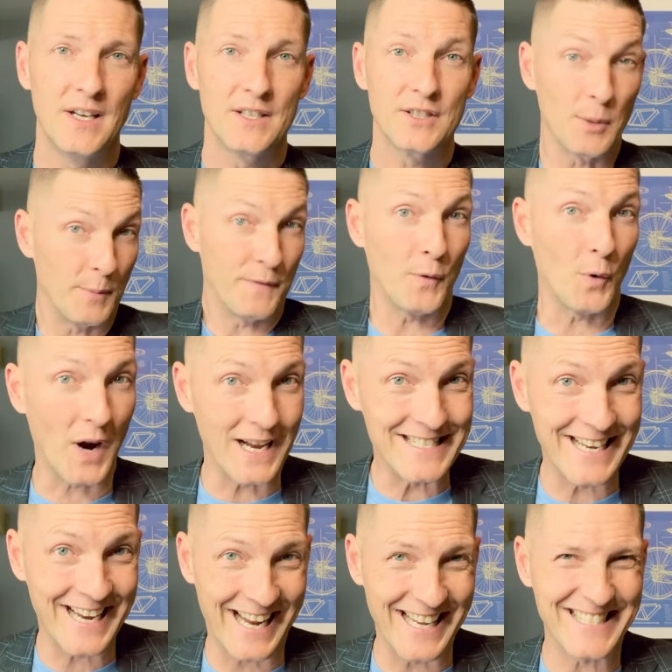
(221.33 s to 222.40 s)
So before I
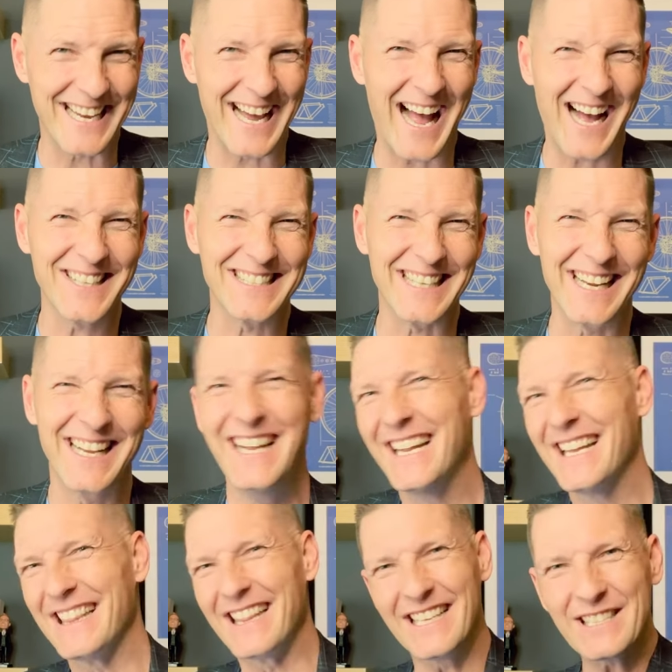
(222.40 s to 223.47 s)
dig into housing,
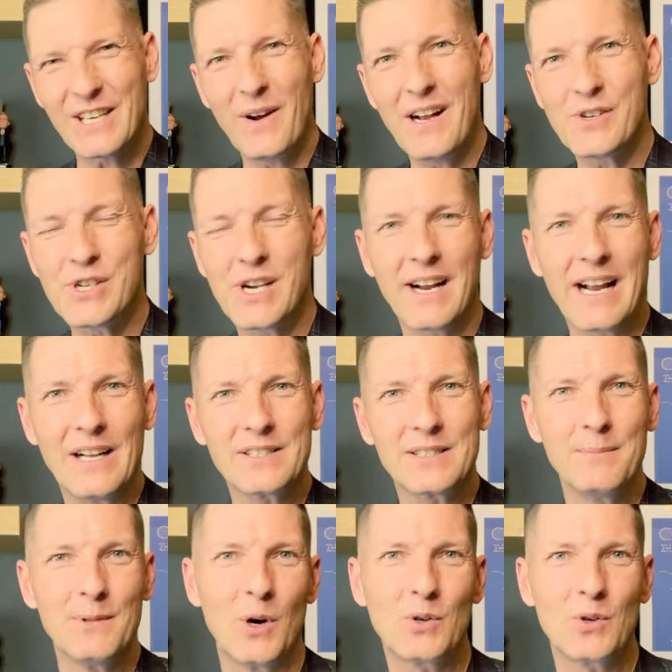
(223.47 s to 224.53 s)
let's go out and check out
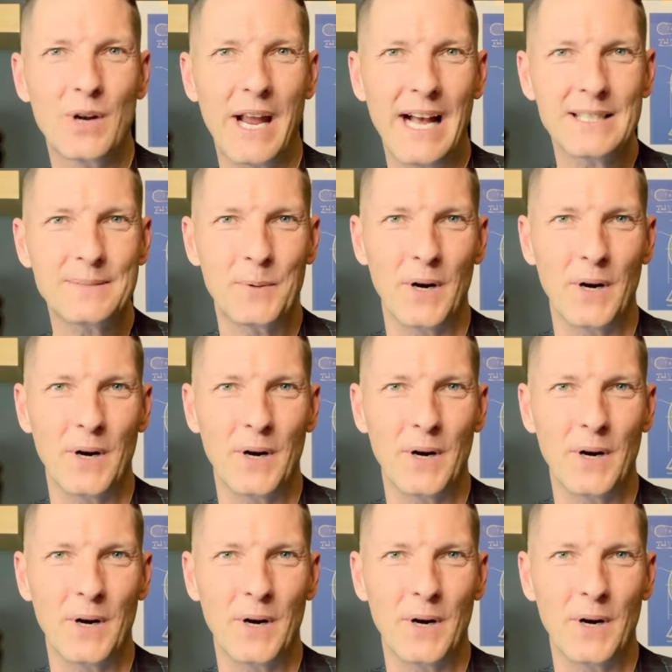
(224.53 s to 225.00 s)
some local gas